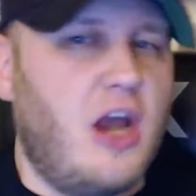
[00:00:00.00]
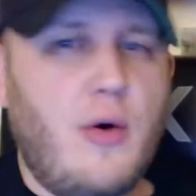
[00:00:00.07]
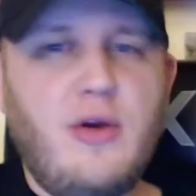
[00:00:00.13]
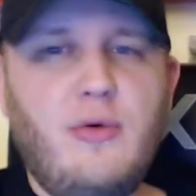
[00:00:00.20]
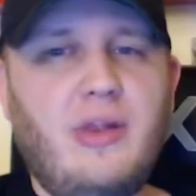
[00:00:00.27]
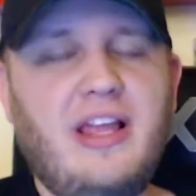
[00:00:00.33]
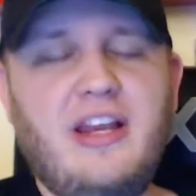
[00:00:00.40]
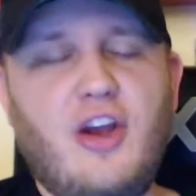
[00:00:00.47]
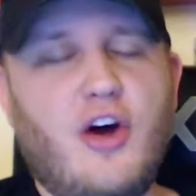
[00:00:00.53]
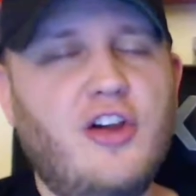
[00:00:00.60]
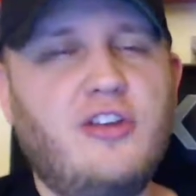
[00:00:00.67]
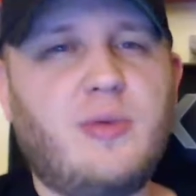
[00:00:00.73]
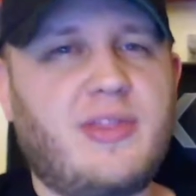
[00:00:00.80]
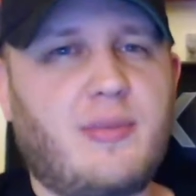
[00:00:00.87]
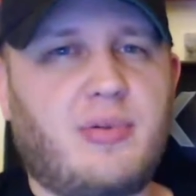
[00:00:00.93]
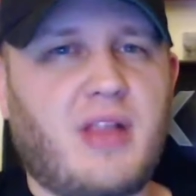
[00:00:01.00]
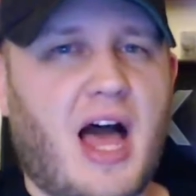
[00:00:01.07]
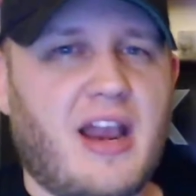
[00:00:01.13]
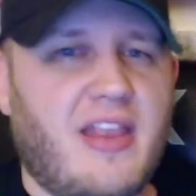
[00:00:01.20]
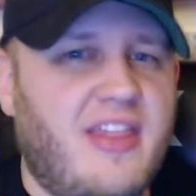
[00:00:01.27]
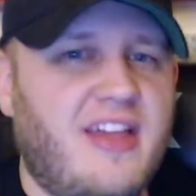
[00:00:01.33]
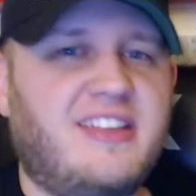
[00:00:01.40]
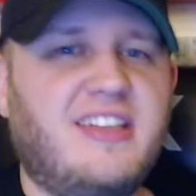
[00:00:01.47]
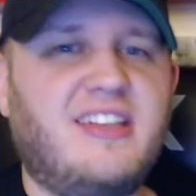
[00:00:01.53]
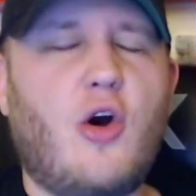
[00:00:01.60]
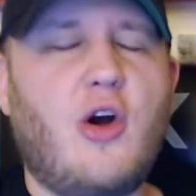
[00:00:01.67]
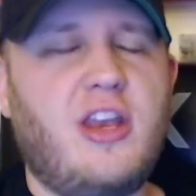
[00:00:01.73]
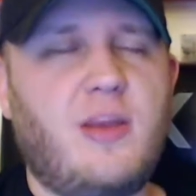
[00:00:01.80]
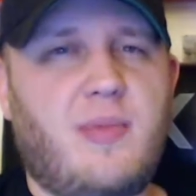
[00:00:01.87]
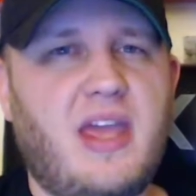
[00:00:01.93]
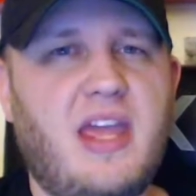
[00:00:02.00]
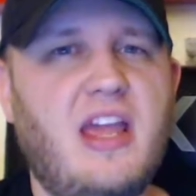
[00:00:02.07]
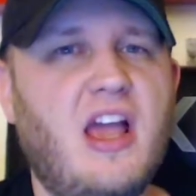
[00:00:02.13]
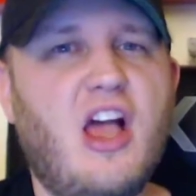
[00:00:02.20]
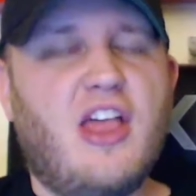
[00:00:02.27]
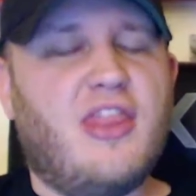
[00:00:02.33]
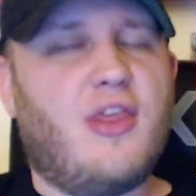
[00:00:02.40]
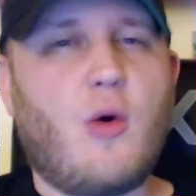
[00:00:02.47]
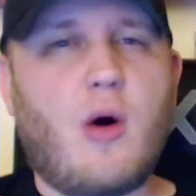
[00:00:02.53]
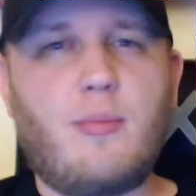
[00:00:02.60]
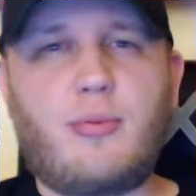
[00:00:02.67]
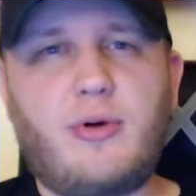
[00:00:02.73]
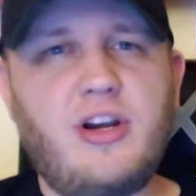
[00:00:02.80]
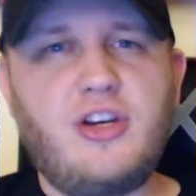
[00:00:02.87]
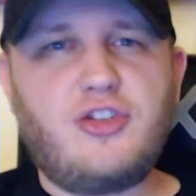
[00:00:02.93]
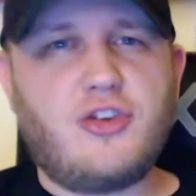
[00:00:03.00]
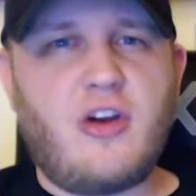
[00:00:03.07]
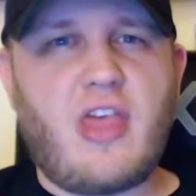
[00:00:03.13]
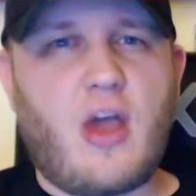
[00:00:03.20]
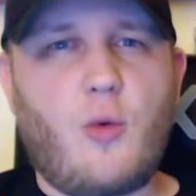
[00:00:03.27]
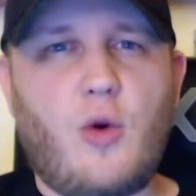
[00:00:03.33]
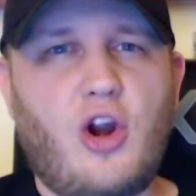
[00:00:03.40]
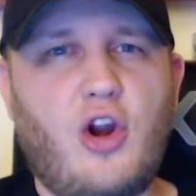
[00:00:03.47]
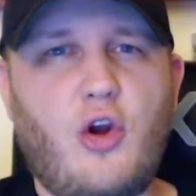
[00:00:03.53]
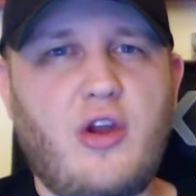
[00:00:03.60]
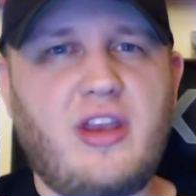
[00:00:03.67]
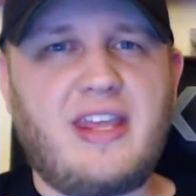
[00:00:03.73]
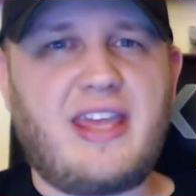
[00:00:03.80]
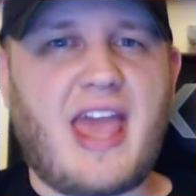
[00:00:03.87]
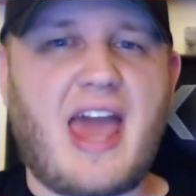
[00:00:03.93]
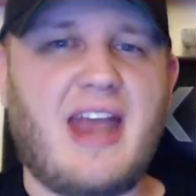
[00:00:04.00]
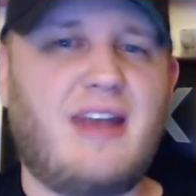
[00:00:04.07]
one really knows what the plot of this is going to be, though I'm pretty sure that we're going to get